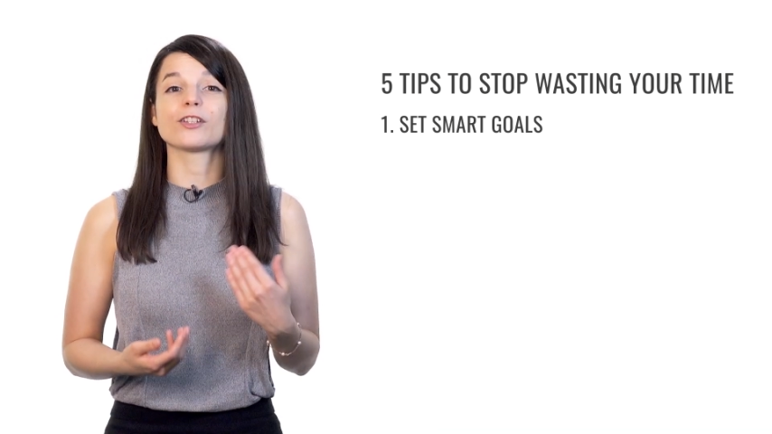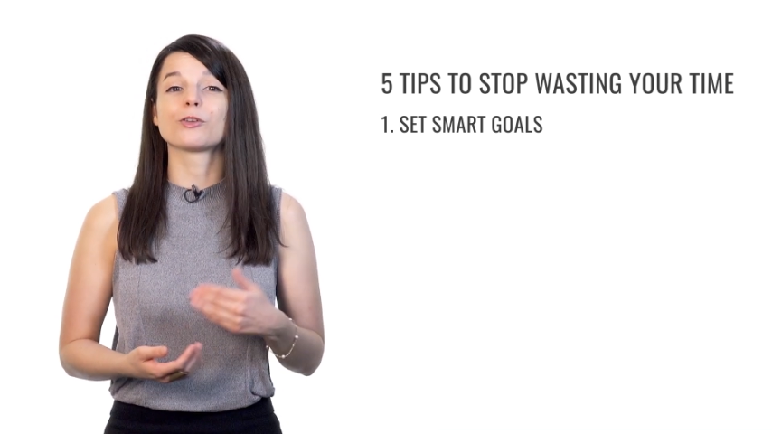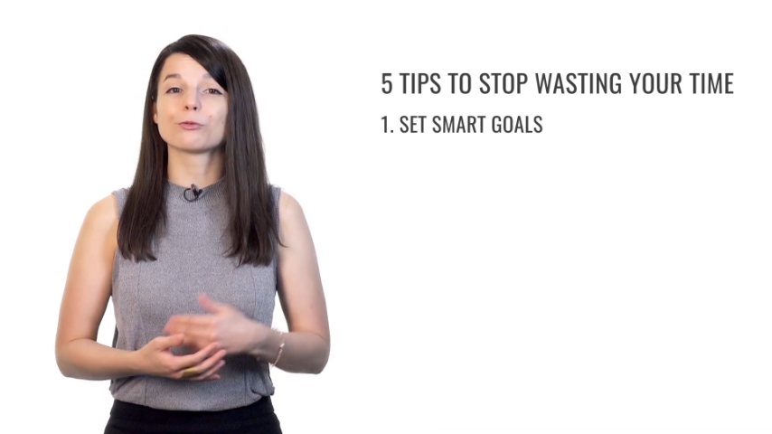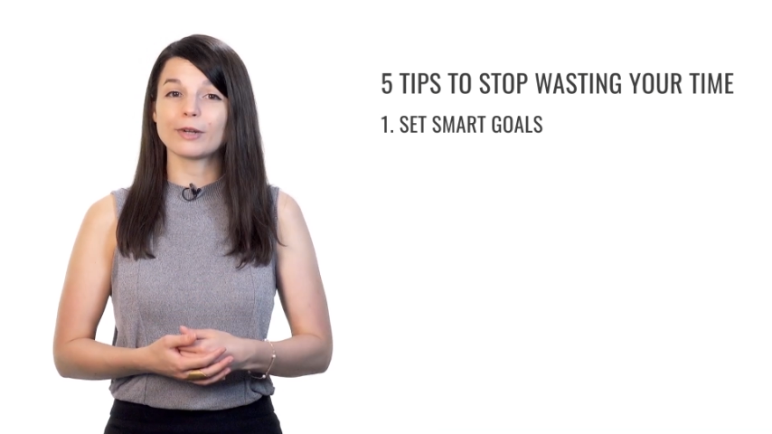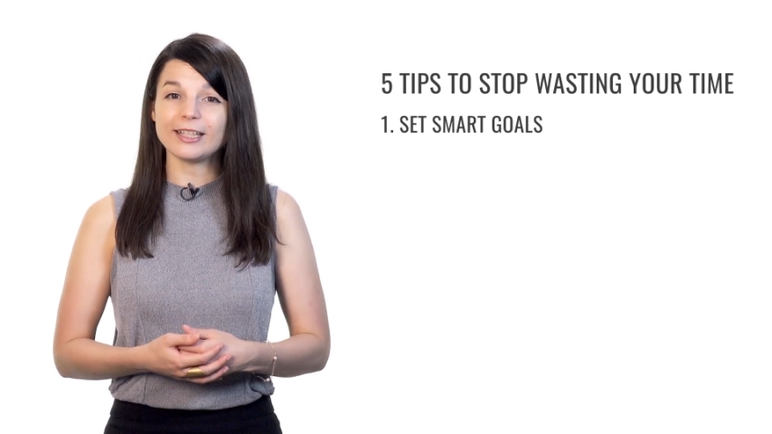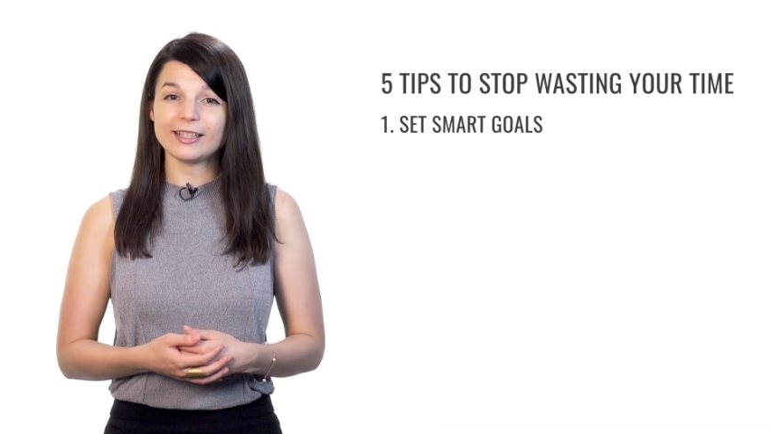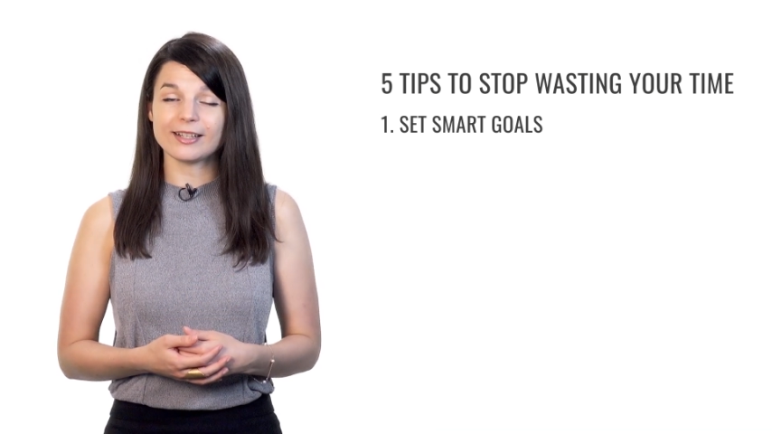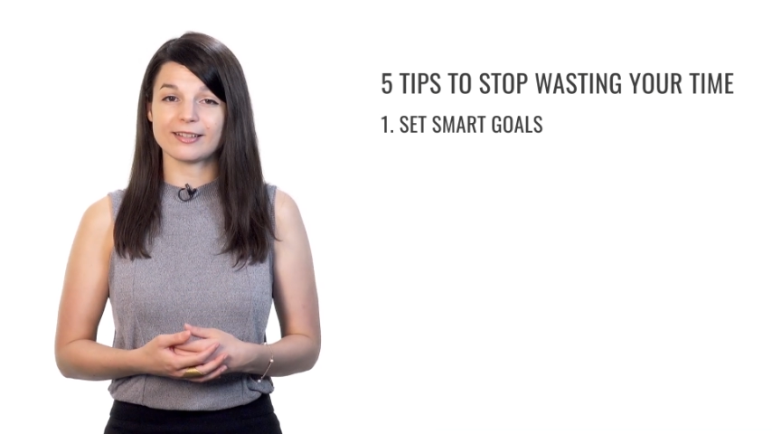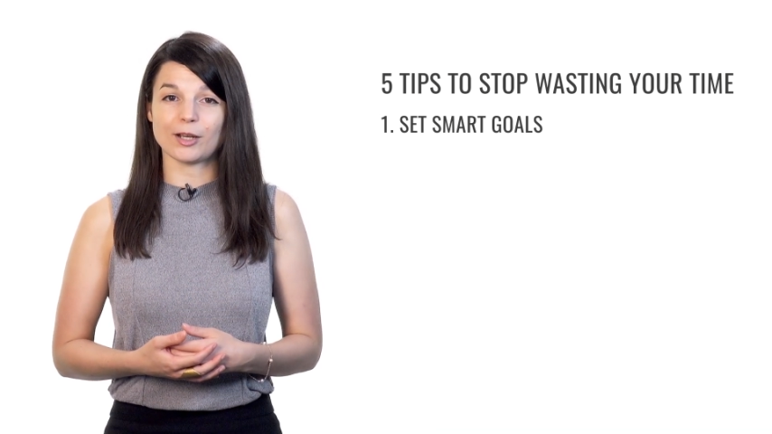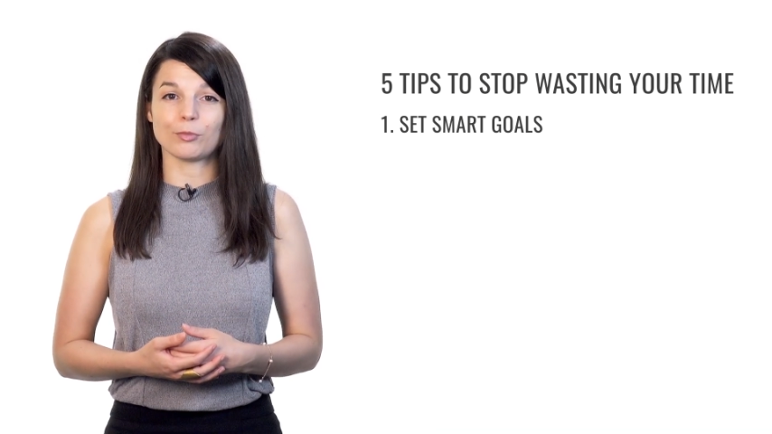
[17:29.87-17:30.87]
great
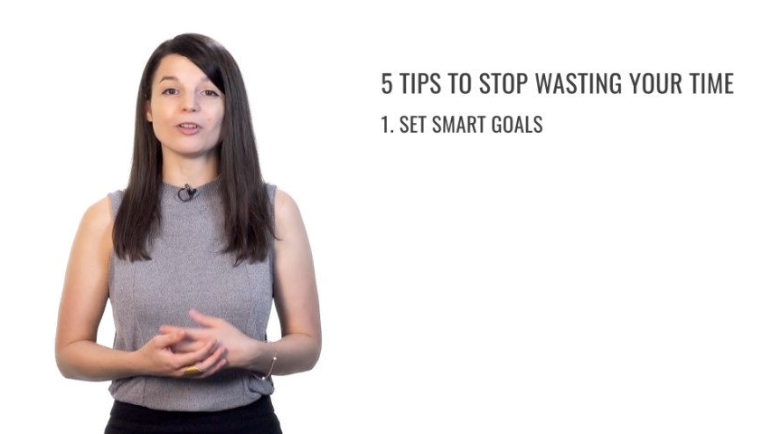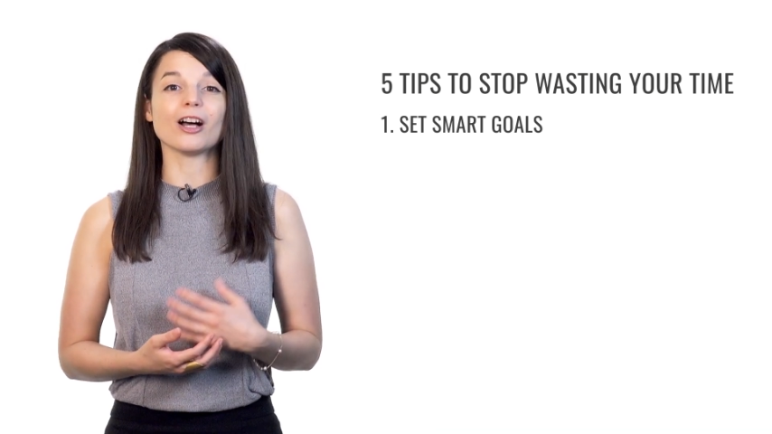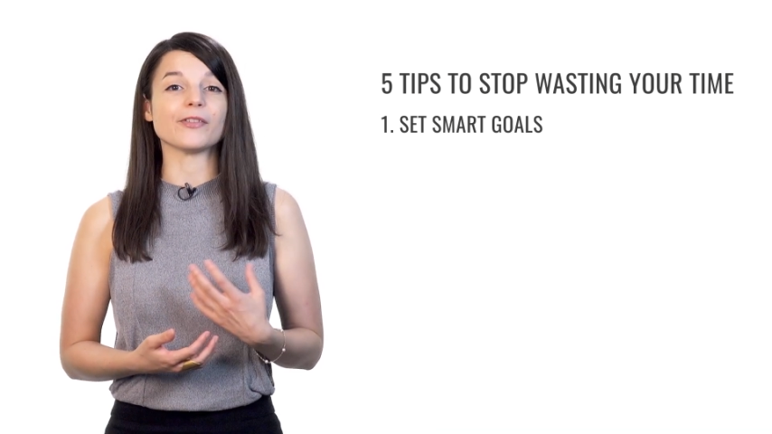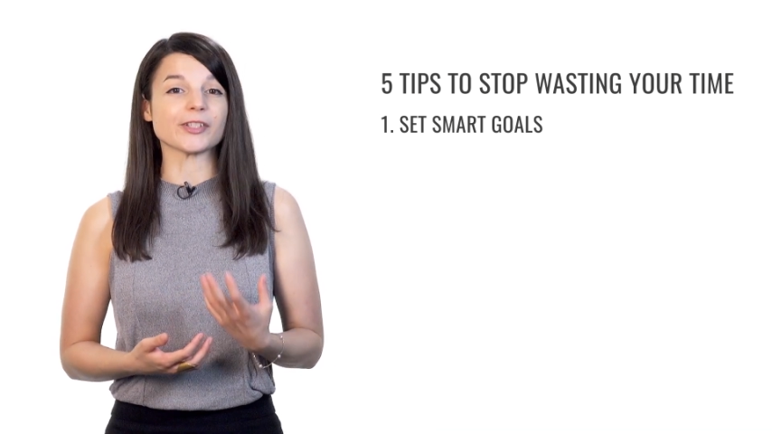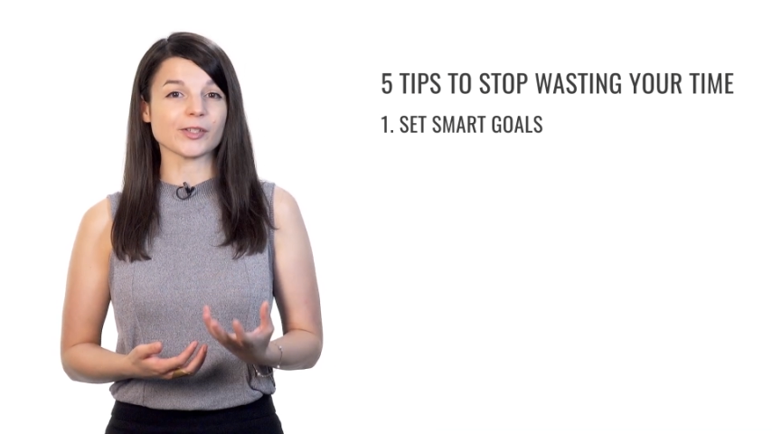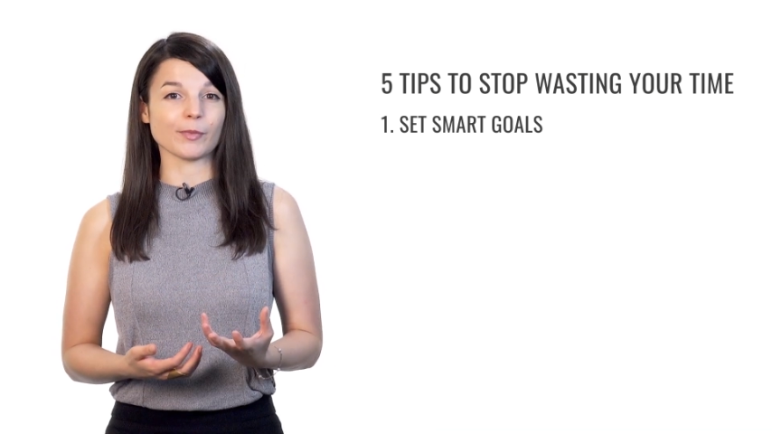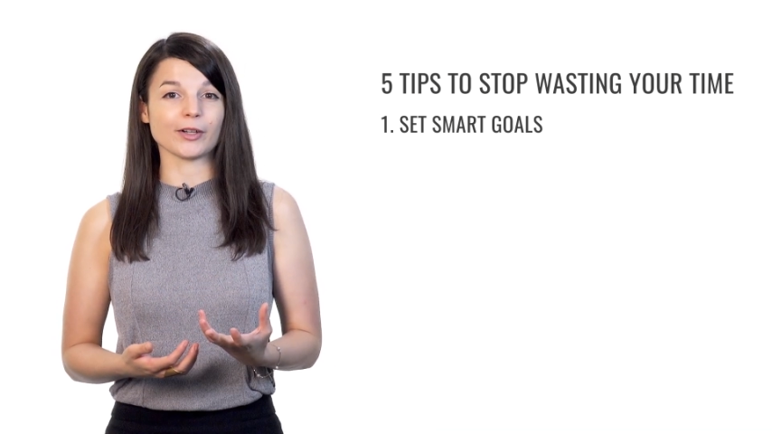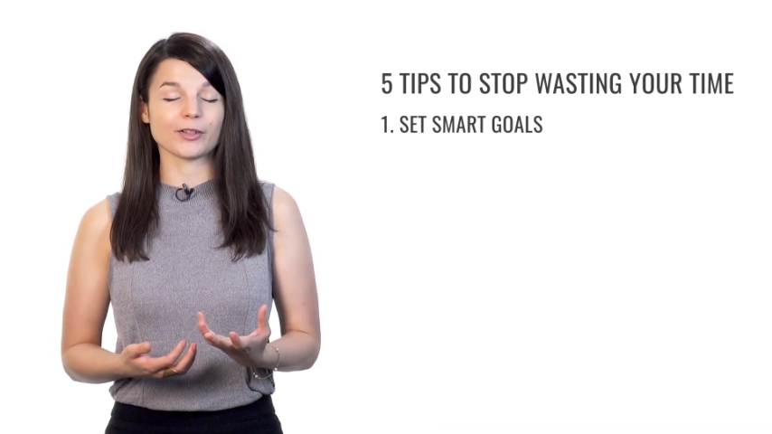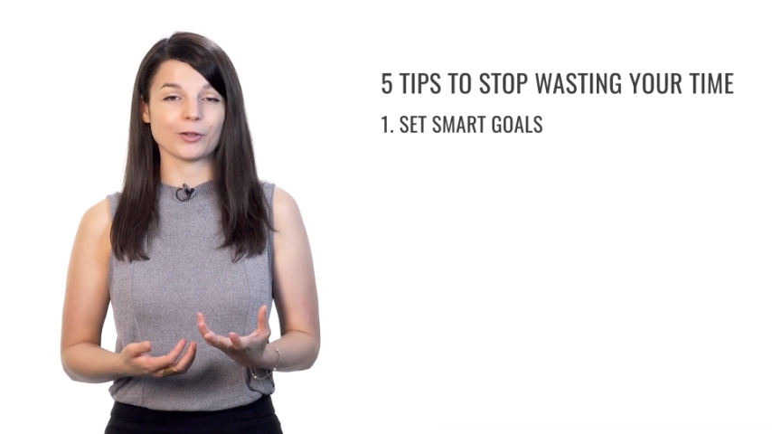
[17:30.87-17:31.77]
example of a SMART